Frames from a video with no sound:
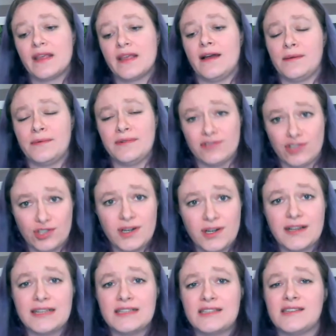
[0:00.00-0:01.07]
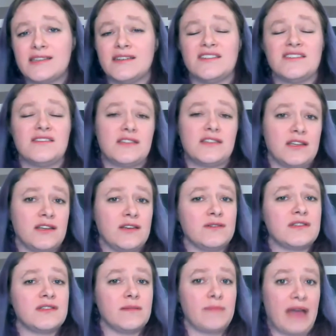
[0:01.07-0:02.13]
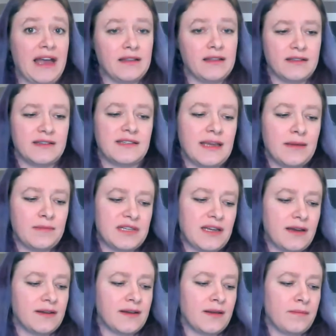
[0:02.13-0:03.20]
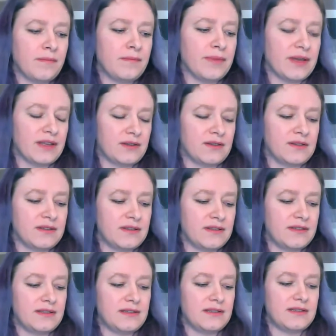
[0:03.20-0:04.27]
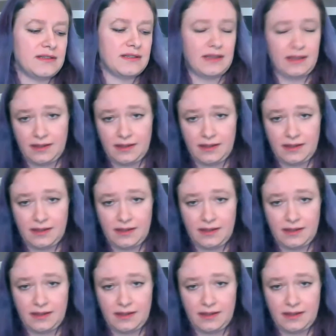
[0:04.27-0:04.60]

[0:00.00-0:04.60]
I will try to use them at the same time, because